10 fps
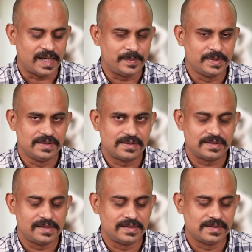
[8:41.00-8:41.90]
happens
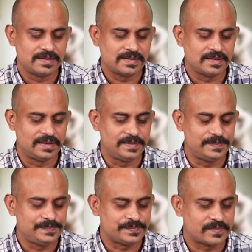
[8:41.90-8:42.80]
is,
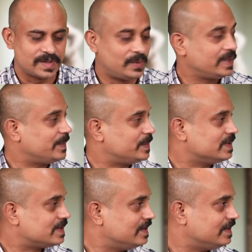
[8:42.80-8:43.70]
what
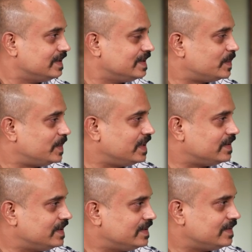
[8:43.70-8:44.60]
happens in the play
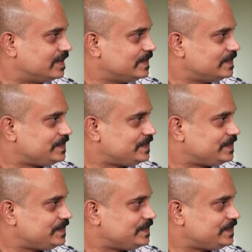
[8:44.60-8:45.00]
at the end?